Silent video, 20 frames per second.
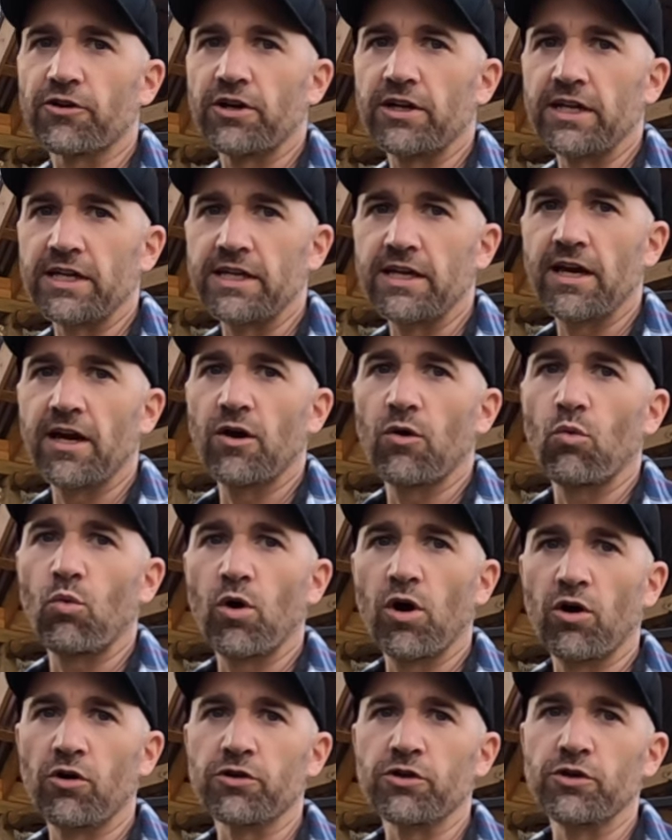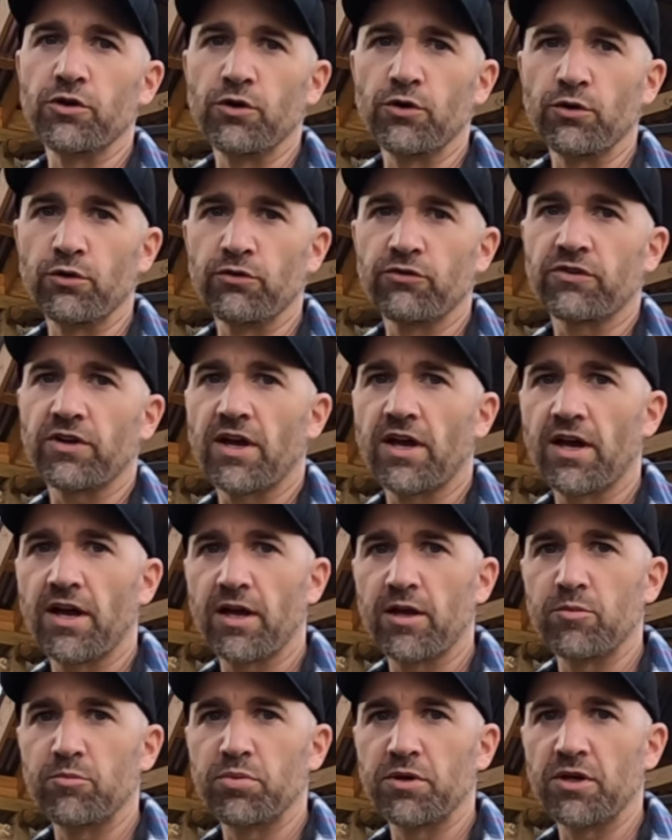gonna get well used
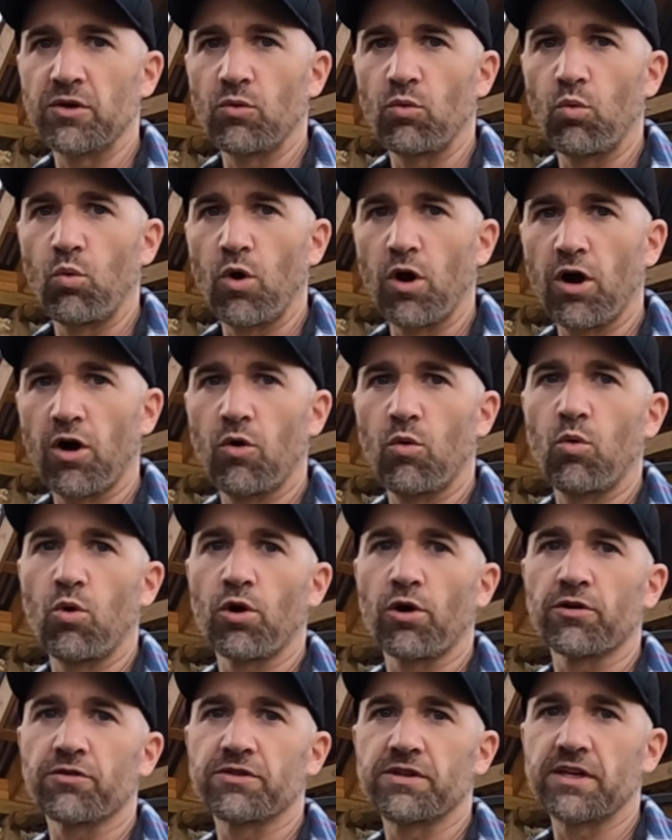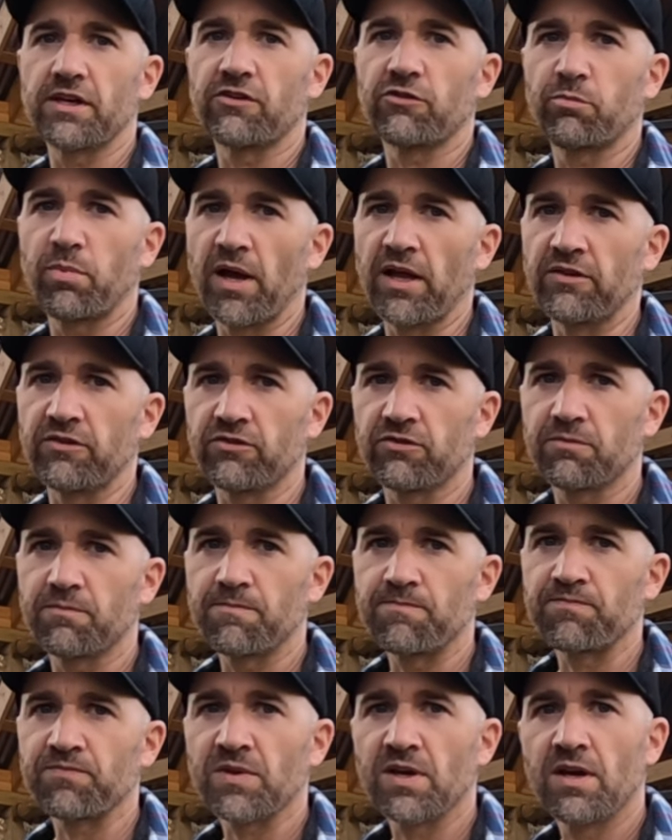and be well worth the expense.
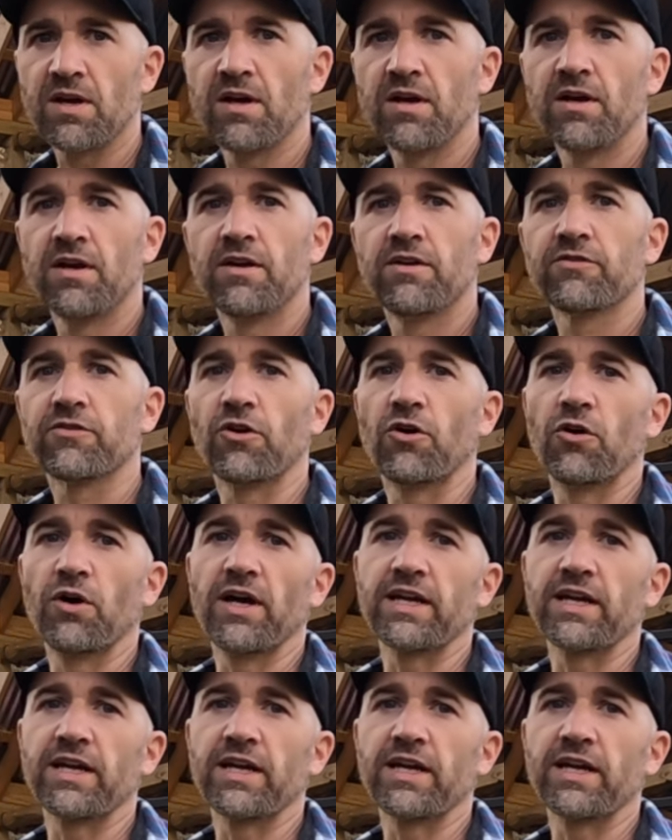So